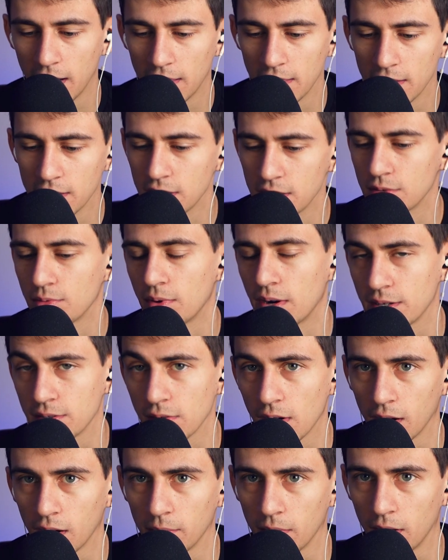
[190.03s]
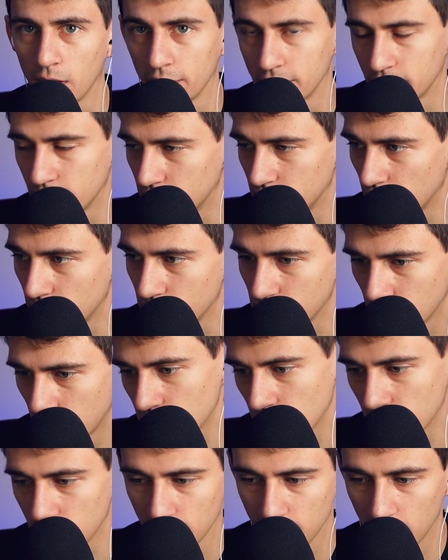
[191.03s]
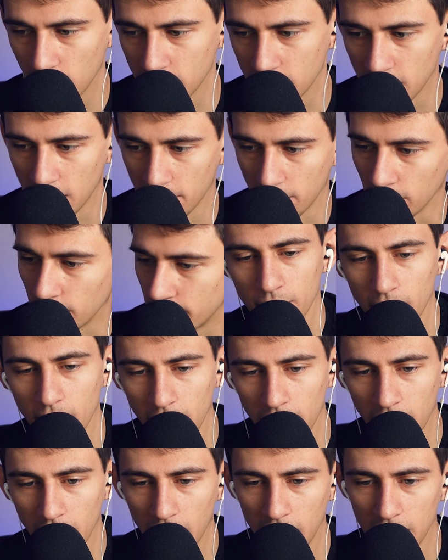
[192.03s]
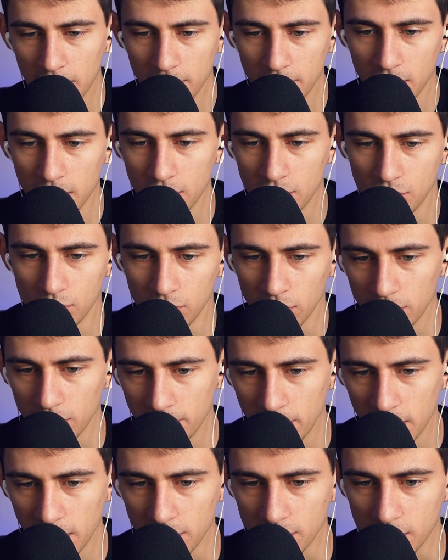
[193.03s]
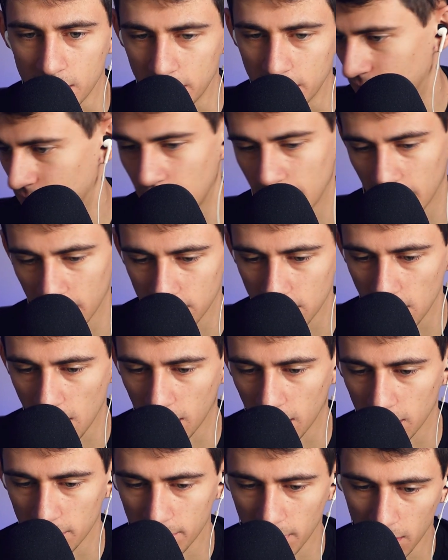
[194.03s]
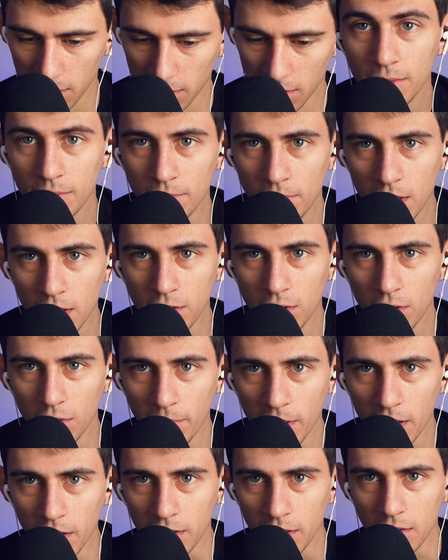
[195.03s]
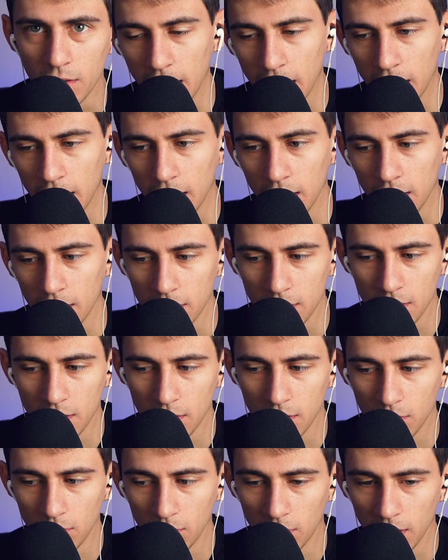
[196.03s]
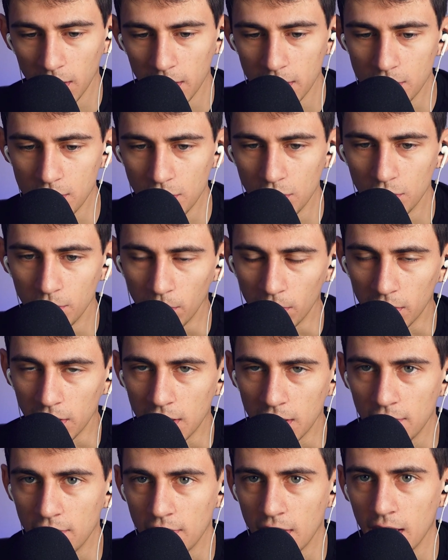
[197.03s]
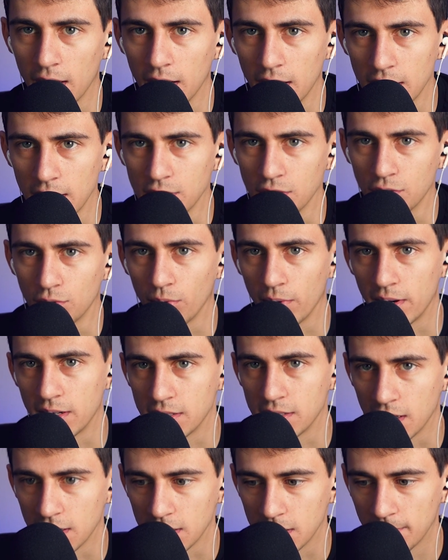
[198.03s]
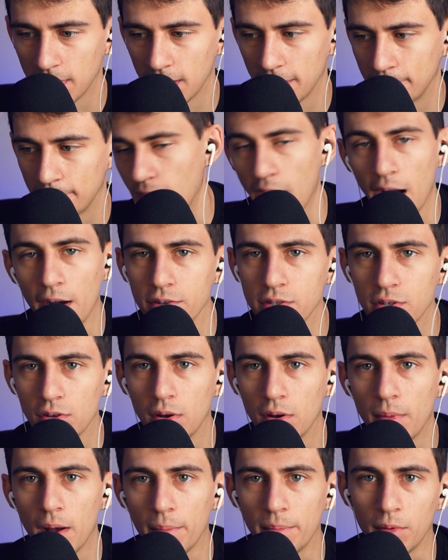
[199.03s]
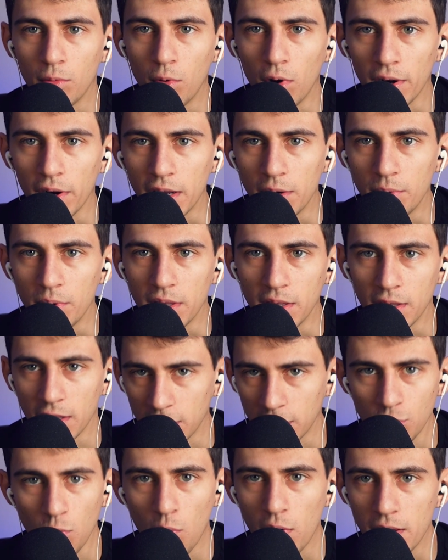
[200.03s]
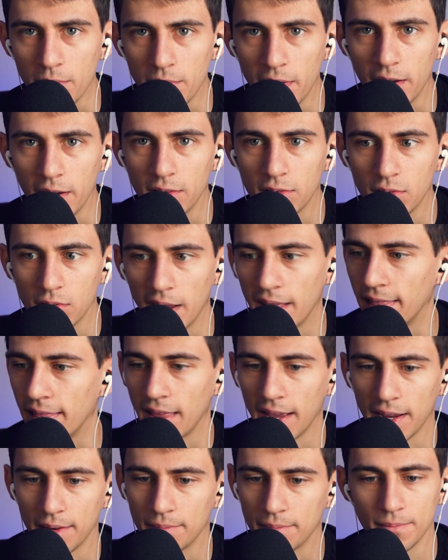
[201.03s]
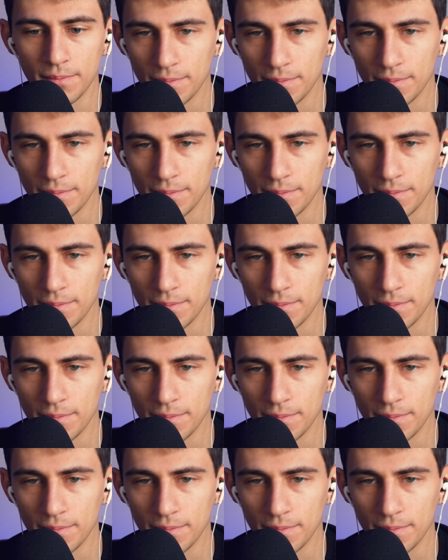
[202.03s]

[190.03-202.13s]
this is what I talk about oftentimes. It's like, for example, my name is Jordan Peterson. I like talking about make your bed. And while I do believe that it's a great sentiment, I also am up and working within like 20 minutes at like